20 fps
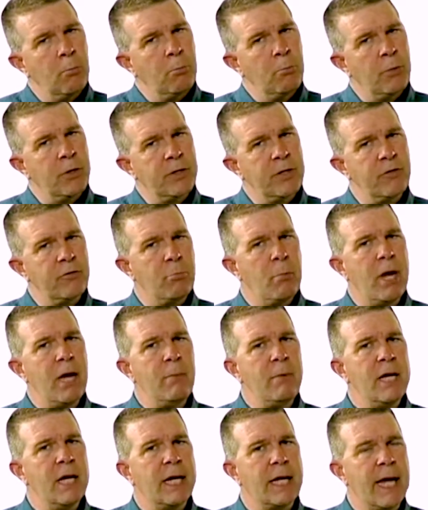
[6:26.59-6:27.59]
But this
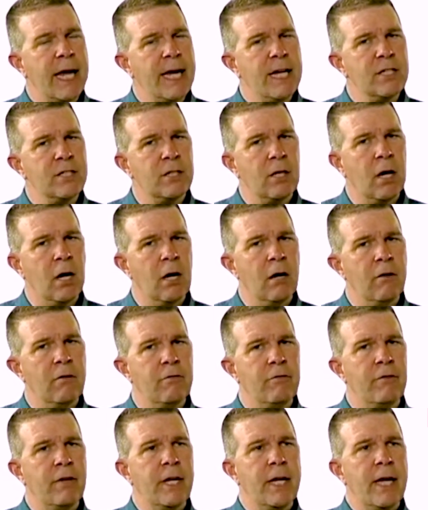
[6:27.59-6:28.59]
may be a case
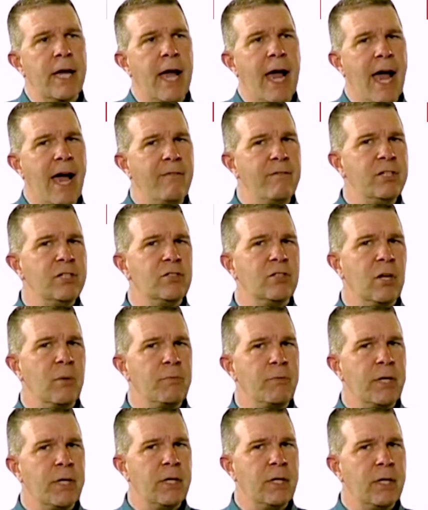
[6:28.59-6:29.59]
of having
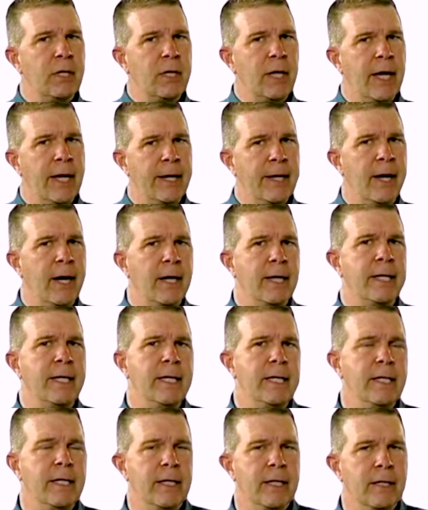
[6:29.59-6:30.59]
something and not
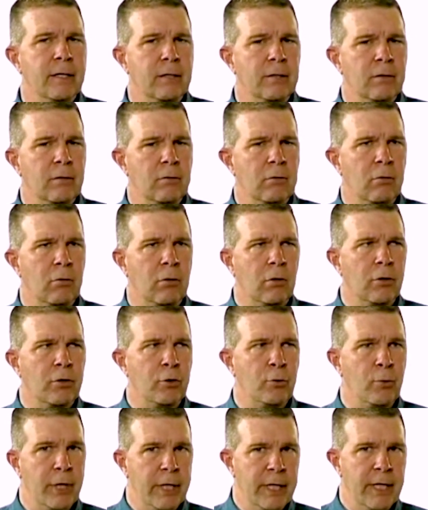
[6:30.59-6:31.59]
needing it, or
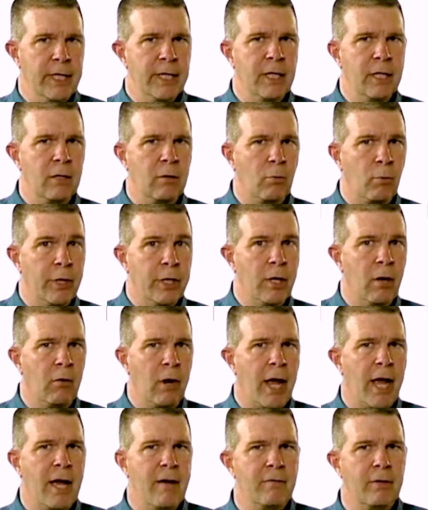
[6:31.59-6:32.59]
do we need it and we
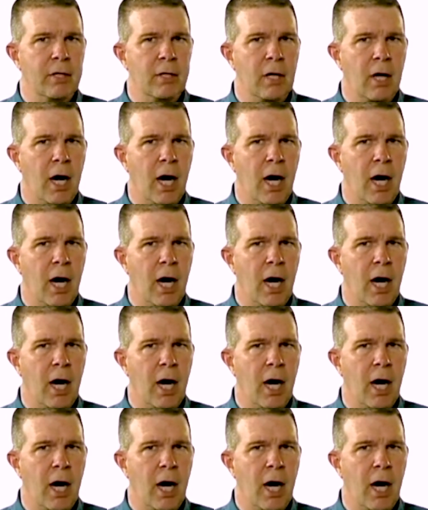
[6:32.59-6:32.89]
don't have it?